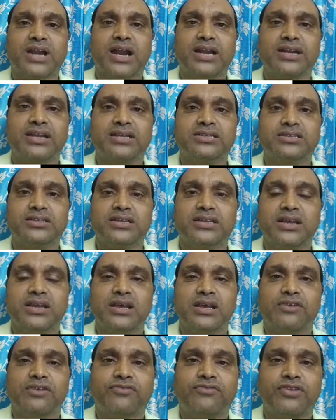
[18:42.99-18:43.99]

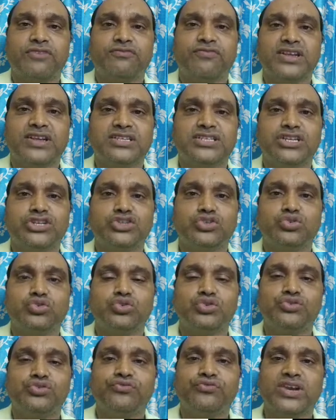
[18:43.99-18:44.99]
function
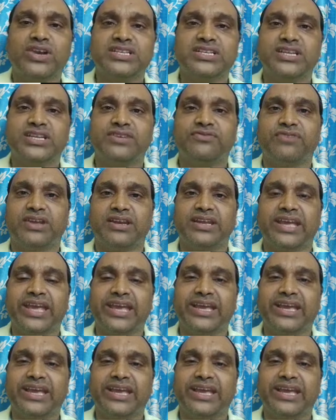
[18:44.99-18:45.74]
2 to function 1.